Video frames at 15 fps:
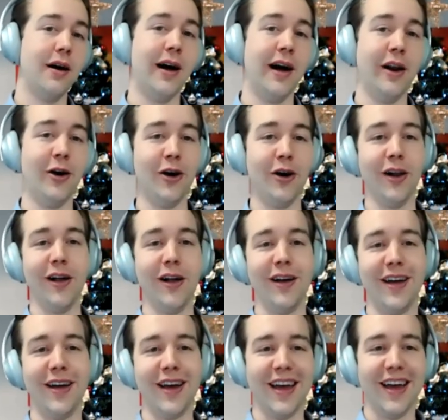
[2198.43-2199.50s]
at all.
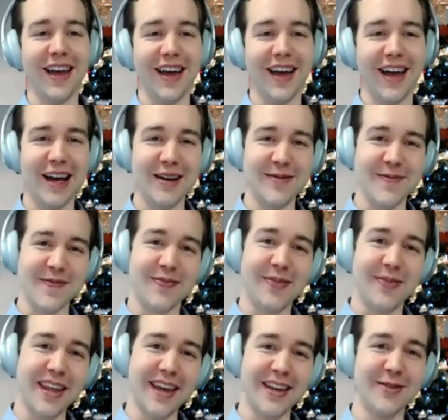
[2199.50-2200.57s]
Um,
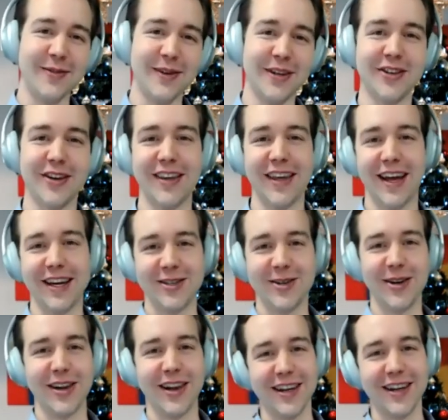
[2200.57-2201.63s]
but yeah, you mentioned the
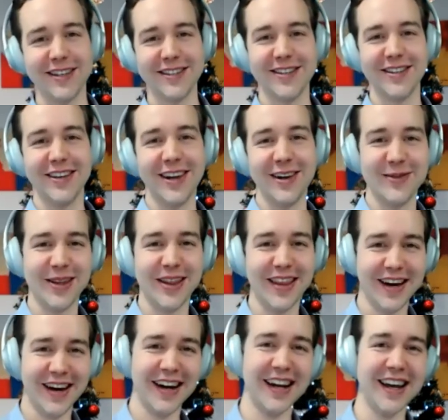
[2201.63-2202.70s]
asshole clients a little bit there,